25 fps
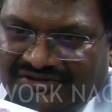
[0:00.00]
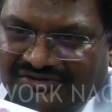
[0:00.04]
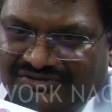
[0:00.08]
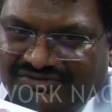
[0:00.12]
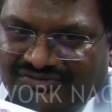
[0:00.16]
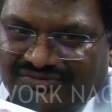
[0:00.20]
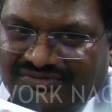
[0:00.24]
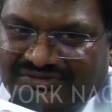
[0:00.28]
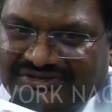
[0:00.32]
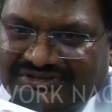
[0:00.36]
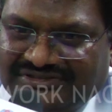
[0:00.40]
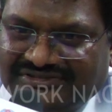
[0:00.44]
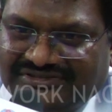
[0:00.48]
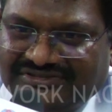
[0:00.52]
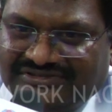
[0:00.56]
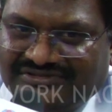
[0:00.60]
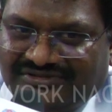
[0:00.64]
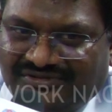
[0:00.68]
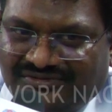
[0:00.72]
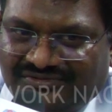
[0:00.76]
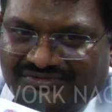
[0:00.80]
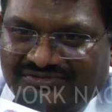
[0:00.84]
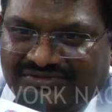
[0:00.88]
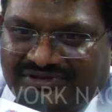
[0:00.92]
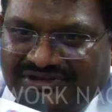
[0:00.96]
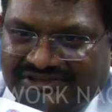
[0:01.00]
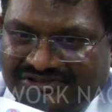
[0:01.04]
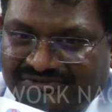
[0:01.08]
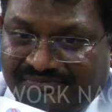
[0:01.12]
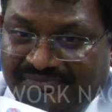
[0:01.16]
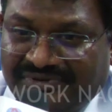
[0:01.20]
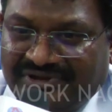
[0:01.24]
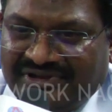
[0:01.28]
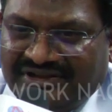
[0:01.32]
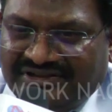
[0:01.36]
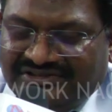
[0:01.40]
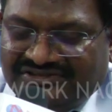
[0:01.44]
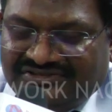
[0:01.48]
So this is also
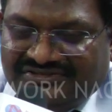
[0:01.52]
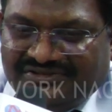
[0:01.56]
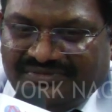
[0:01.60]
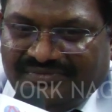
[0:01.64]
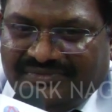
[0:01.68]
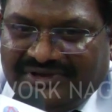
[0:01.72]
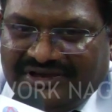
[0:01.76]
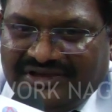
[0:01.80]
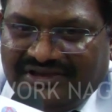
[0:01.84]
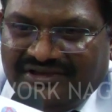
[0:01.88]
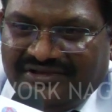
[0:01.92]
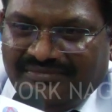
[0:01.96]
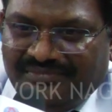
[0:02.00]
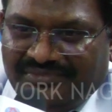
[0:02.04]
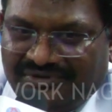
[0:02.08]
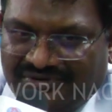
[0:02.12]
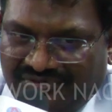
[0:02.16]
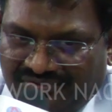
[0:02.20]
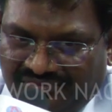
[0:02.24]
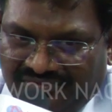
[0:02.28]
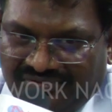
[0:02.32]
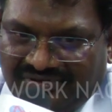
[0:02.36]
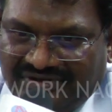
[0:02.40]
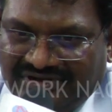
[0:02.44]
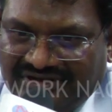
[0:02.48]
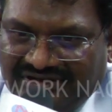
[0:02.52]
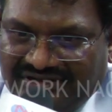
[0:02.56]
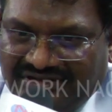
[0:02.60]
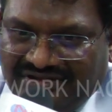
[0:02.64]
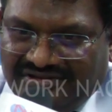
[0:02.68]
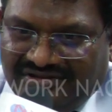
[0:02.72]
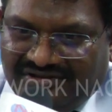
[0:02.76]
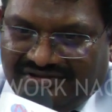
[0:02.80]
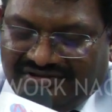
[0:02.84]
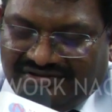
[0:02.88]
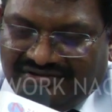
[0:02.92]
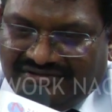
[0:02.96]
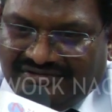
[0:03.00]
experienced by particularly
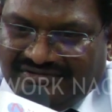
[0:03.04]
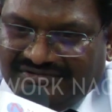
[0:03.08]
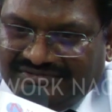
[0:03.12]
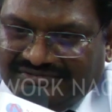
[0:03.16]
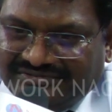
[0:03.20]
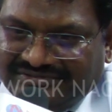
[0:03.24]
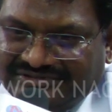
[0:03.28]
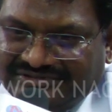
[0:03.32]
the